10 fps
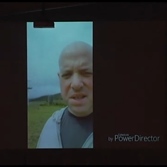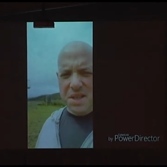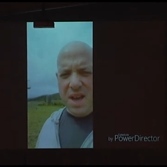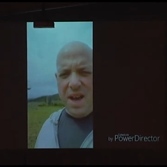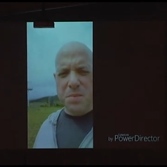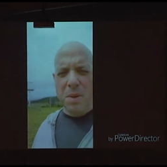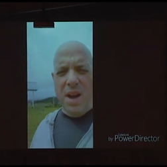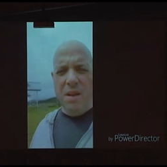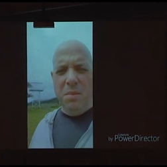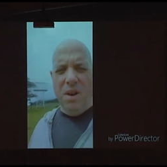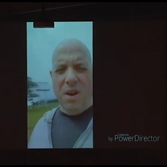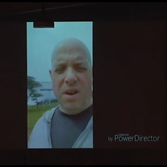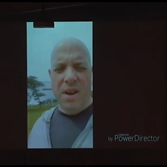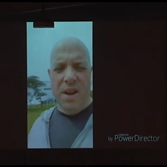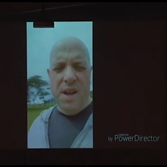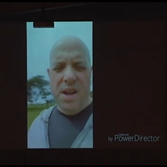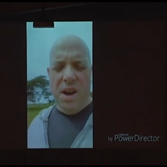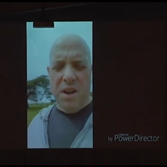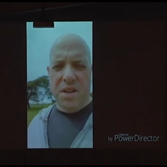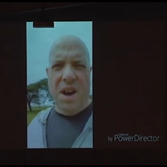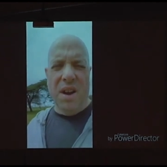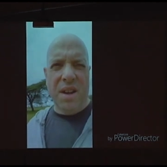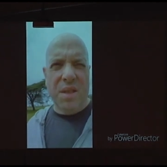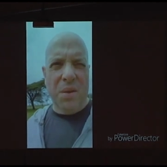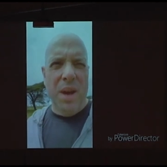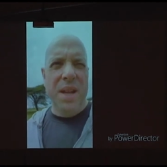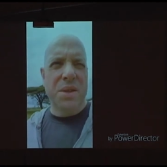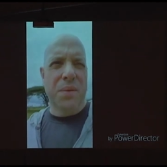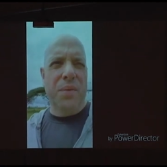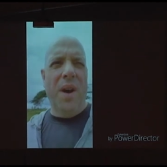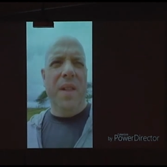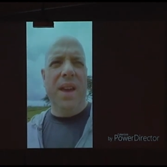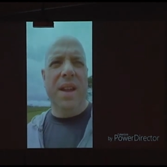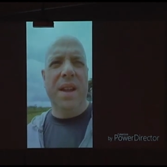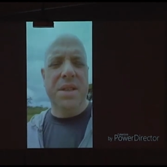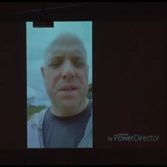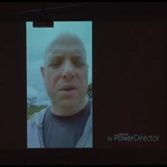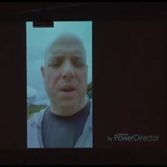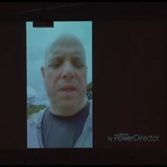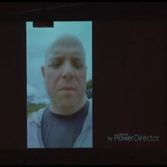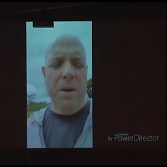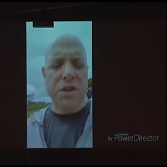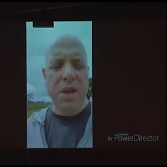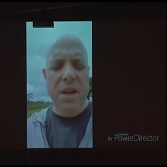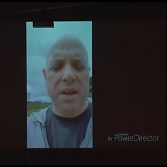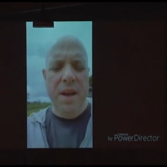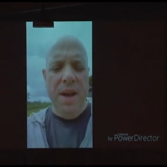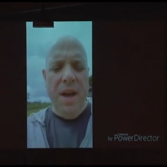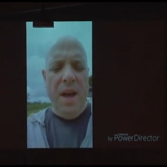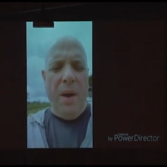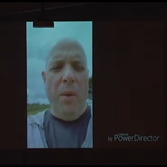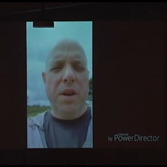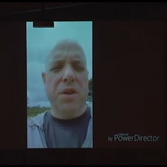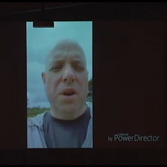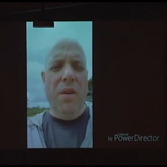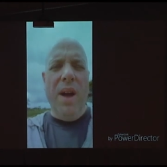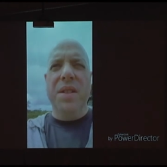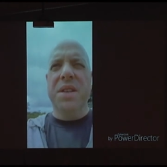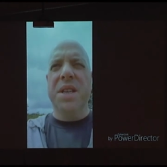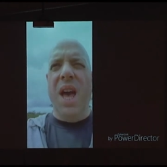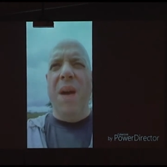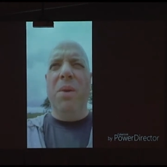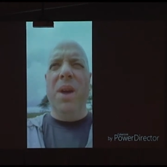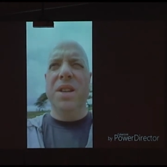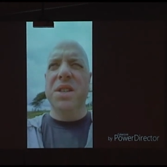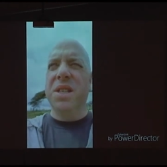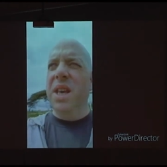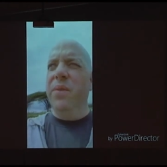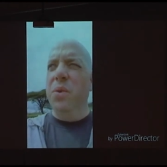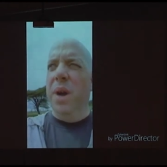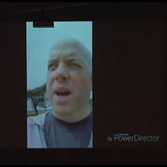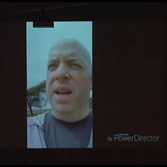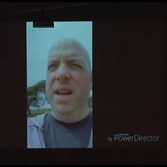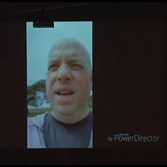The skies behind me are dark, the rains are falling, and it's good. They're much needed. I want to turn around this camera and just give you a